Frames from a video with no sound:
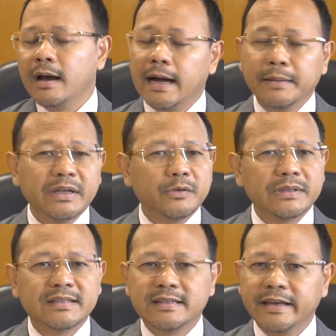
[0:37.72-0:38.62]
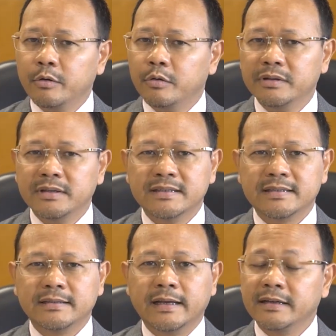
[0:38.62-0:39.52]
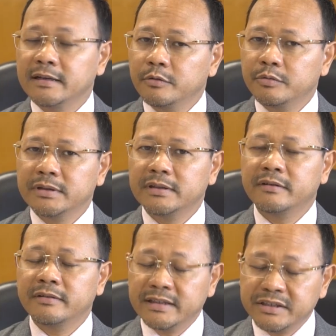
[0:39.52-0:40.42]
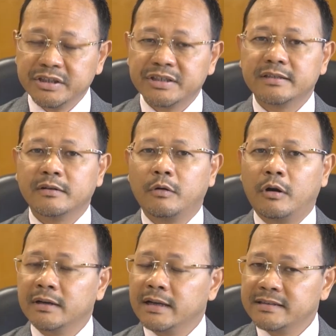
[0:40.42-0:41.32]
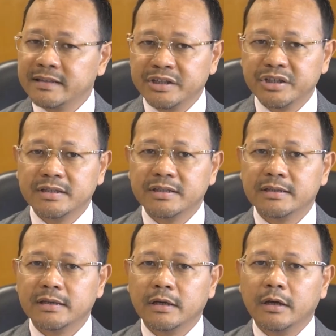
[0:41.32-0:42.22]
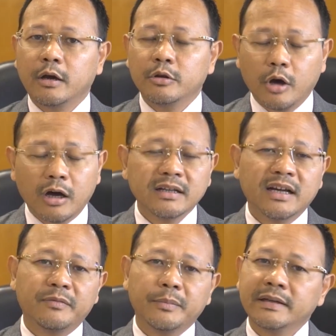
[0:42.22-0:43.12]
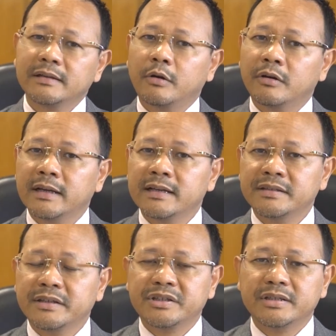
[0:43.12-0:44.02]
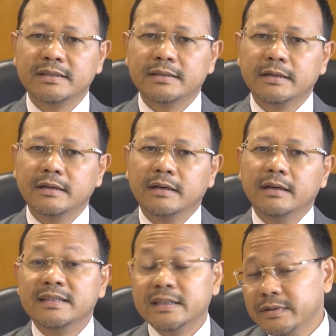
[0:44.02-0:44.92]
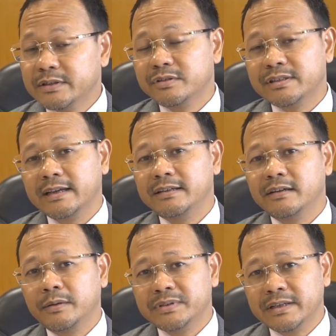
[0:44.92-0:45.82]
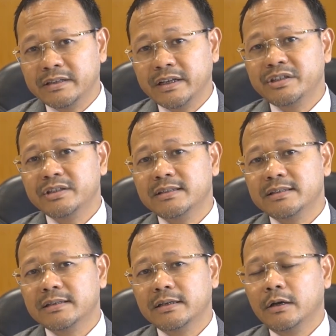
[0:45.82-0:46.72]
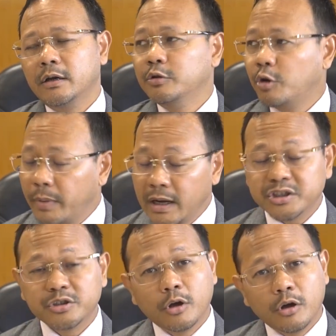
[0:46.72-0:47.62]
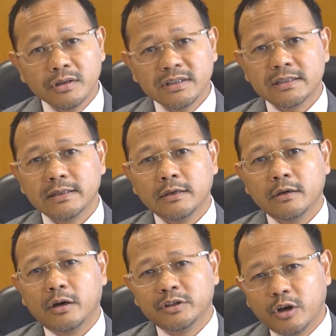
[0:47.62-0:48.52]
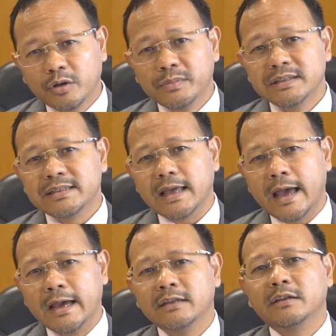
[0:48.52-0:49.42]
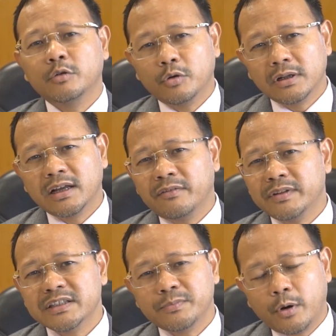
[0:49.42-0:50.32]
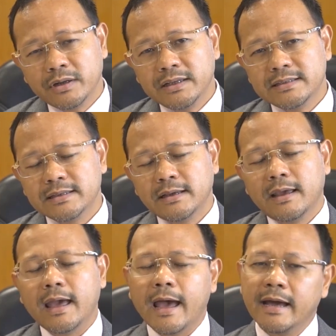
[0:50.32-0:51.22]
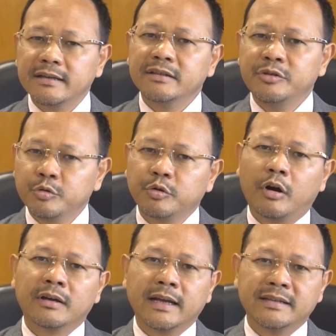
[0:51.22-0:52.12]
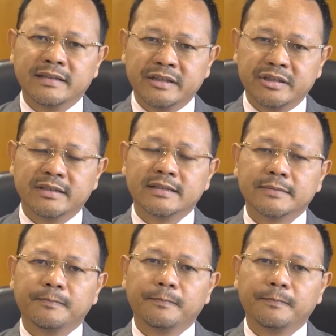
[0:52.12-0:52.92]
I met with stakeholders that included religious organizations, non-governmental organizations, civil society representations, Dorbashnongs, autonomous and local governance bodies, and youth organizations.